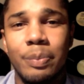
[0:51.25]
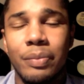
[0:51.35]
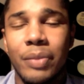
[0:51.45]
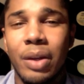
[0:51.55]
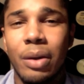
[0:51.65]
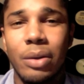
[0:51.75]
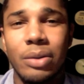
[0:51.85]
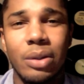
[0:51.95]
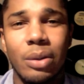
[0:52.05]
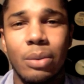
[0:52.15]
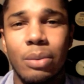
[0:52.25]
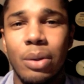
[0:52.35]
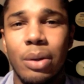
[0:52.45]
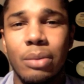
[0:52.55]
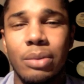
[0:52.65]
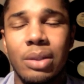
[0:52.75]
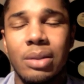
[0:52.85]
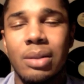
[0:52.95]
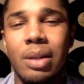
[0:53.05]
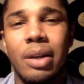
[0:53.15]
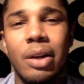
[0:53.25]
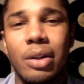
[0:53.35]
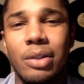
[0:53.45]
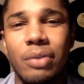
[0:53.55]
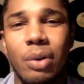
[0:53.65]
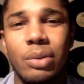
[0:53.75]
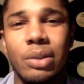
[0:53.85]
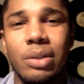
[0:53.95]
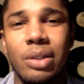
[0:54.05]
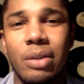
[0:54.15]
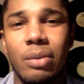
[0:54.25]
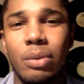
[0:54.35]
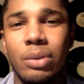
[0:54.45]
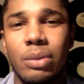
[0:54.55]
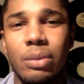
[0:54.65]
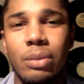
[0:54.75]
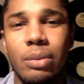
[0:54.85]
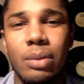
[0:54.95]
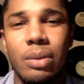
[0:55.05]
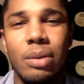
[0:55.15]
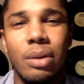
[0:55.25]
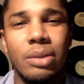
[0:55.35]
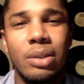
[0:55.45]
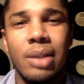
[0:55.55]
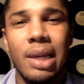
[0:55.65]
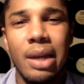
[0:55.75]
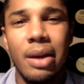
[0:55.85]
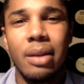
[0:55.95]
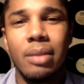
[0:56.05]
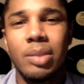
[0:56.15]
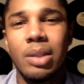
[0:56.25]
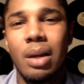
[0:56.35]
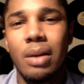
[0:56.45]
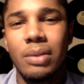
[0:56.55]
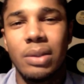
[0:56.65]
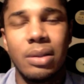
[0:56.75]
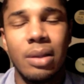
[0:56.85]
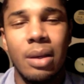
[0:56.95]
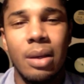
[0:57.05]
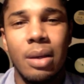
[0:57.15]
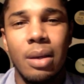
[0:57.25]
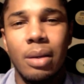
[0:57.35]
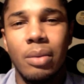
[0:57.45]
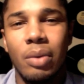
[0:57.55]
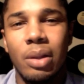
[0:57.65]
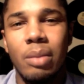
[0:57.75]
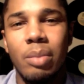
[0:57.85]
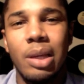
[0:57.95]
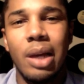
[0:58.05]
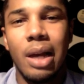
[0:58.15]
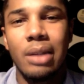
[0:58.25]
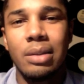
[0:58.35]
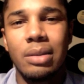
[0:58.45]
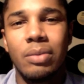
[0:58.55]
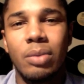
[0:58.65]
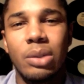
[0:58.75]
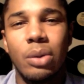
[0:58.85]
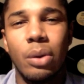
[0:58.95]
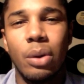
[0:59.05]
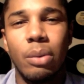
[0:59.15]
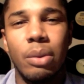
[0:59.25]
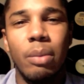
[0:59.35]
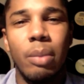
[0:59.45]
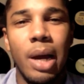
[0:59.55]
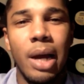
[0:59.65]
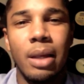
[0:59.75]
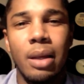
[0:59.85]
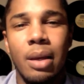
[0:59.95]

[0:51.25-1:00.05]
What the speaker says: also, just to encourage folks in general to, just take care of themselves and really be conscious of what's going on with your body